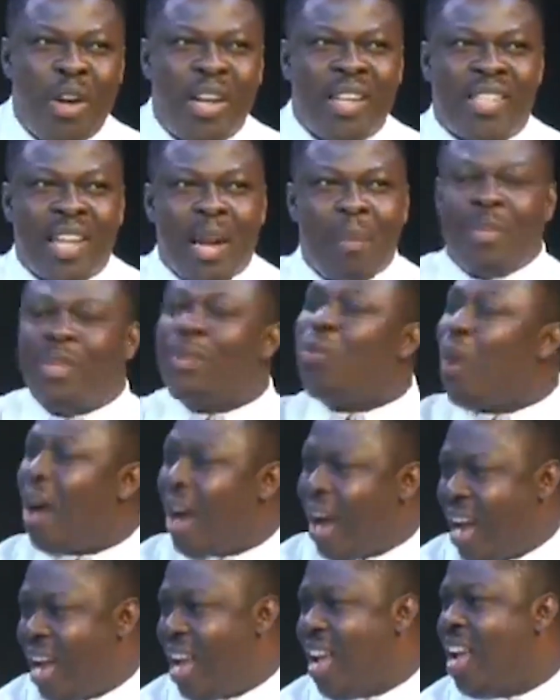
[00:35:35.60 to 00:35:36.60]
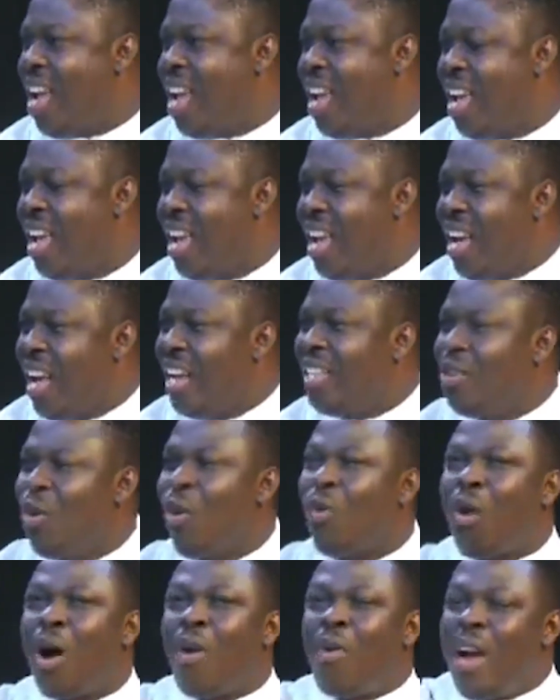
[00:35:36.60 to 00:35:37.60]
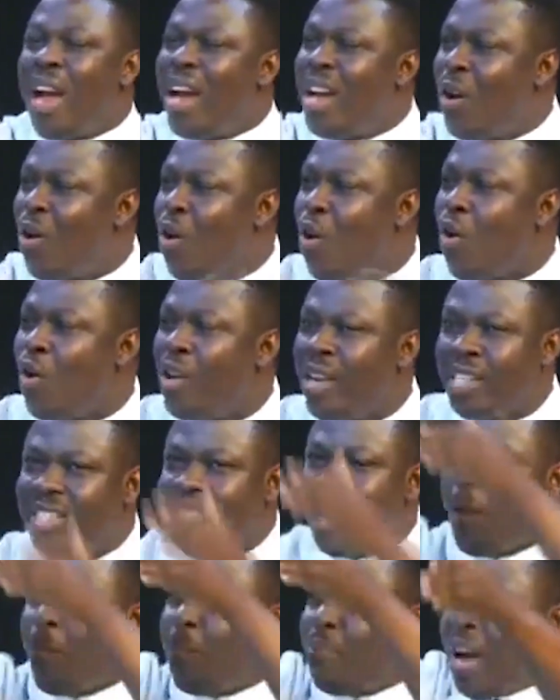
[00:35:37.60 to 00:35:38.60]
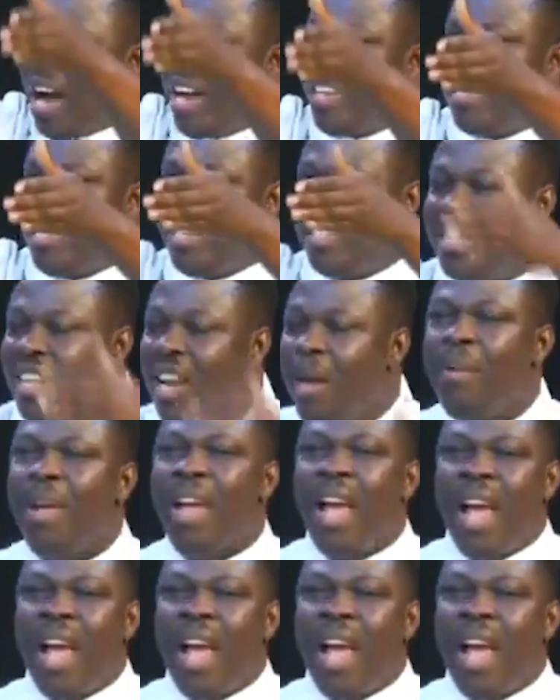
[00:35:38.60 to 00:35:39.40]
same thing. It's the same price, the same